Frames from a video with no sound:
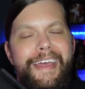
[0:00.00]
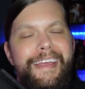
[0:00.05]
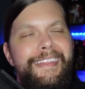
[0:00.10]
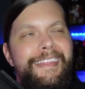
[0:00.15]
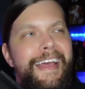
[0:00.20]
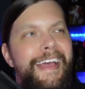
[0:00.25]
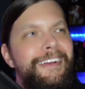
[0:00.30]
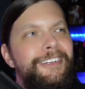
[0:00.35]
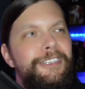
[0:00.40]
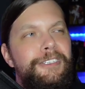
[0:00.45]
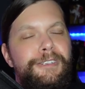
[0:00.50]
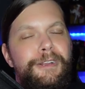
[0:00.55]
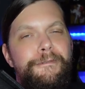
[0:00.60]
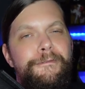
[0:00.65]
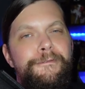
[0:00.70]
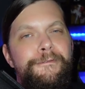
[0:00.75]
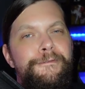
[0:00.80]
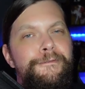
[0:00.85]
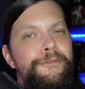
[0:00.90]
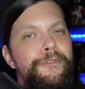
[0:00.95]
It, that just
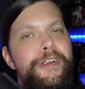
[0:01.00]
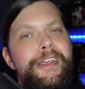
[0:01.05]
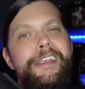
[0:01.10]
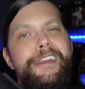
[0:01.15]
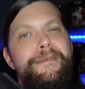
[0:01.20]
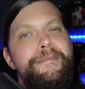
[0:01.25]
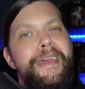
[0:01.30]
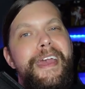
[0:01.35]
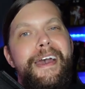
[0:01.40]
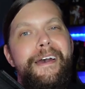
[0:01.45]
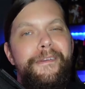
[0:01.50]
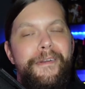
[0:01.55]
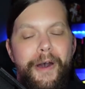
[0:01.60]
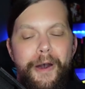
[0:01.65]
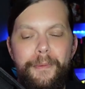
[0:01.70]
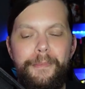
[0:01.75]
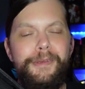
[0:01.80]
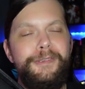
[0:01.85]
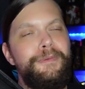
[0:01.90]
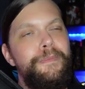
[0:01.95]
freaked me out
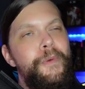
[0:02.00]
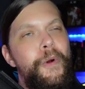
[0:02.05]
almost